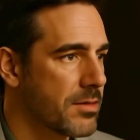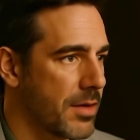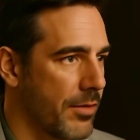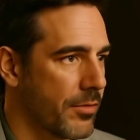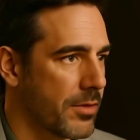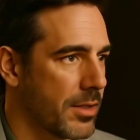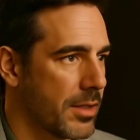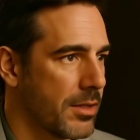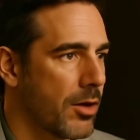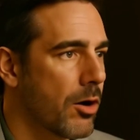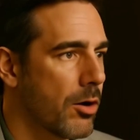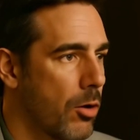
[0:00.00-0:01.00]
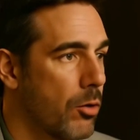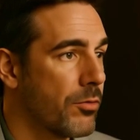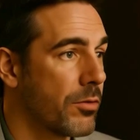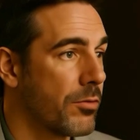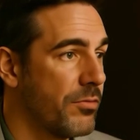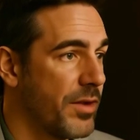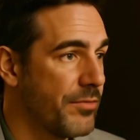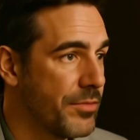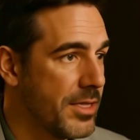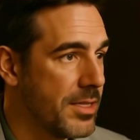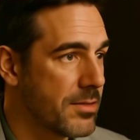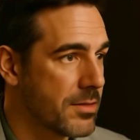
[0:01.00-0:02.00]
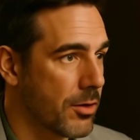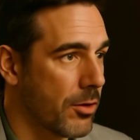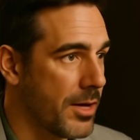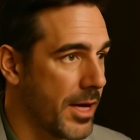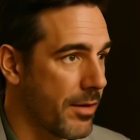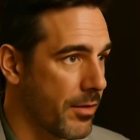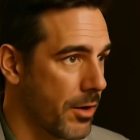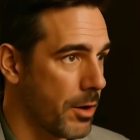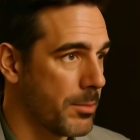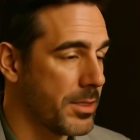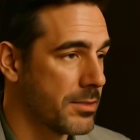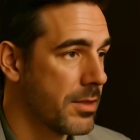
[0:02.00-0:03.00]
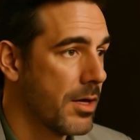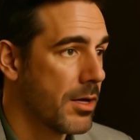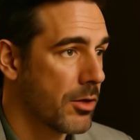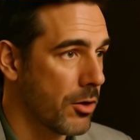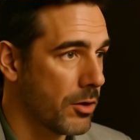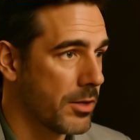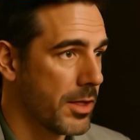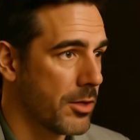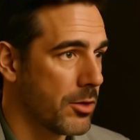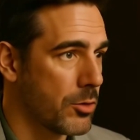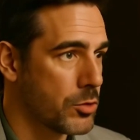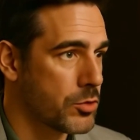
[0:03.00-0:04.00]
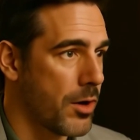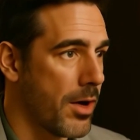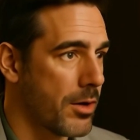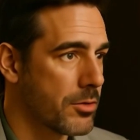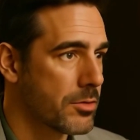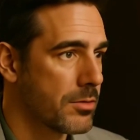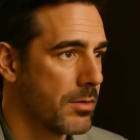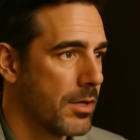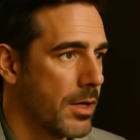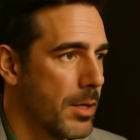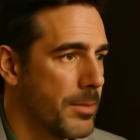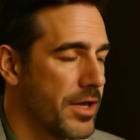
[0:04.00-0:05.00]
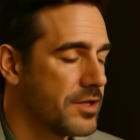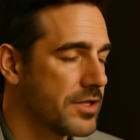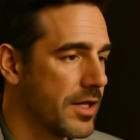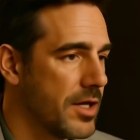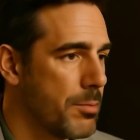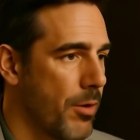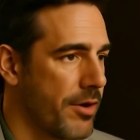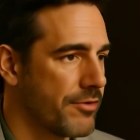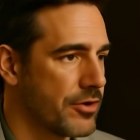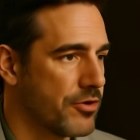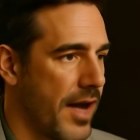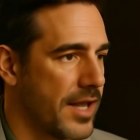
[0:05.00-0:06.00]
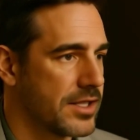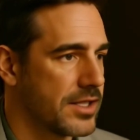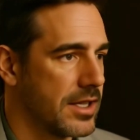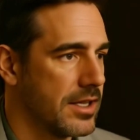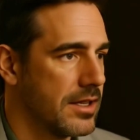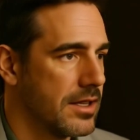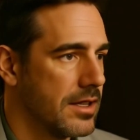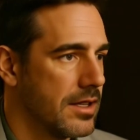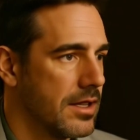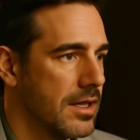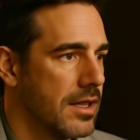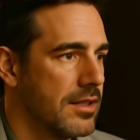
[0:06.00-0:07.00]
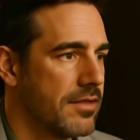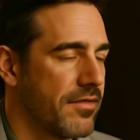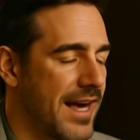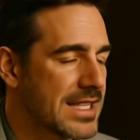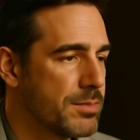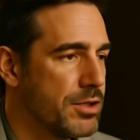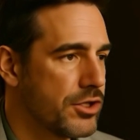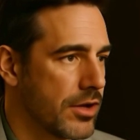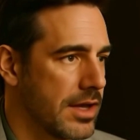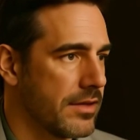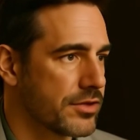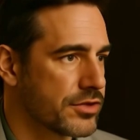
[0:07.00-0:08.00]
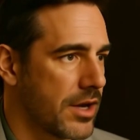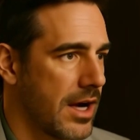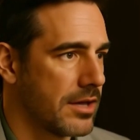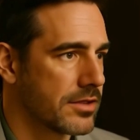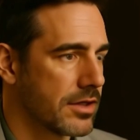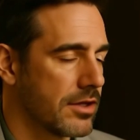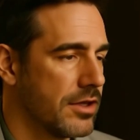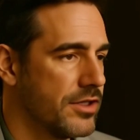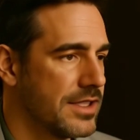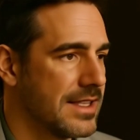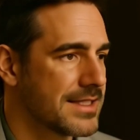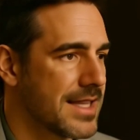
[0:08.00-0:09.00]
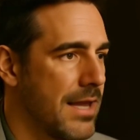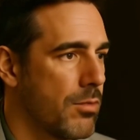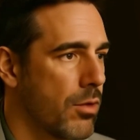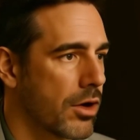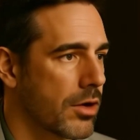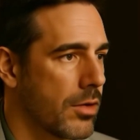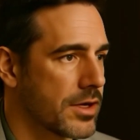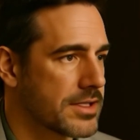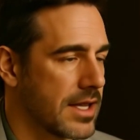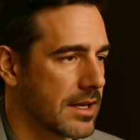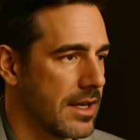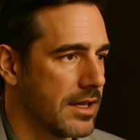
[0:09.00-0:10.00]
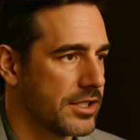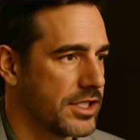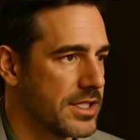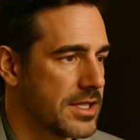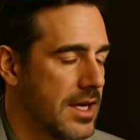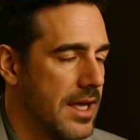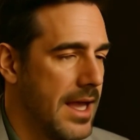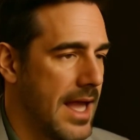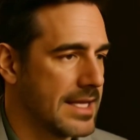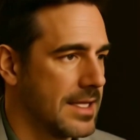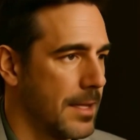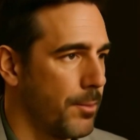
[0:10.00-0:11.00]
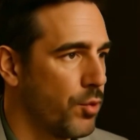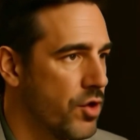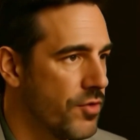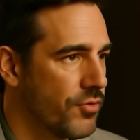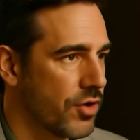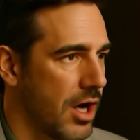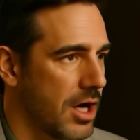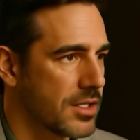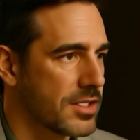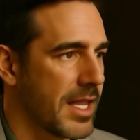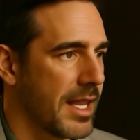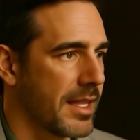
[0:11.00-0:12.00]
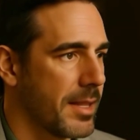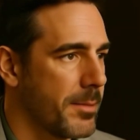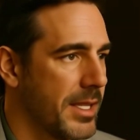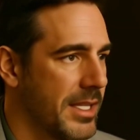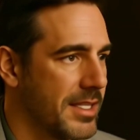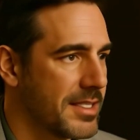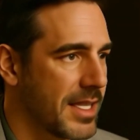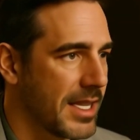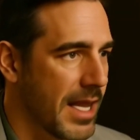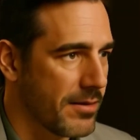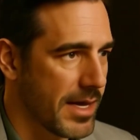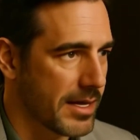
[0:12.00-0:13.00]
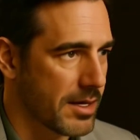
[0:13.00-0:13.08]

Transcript: definitely. There are over 50 siRNA therapies currently in clinical trials. But here's the key point for strategy. The vast majority of those trials are using the same workhorse technologies as the approved drugs, LNPs and GalNAc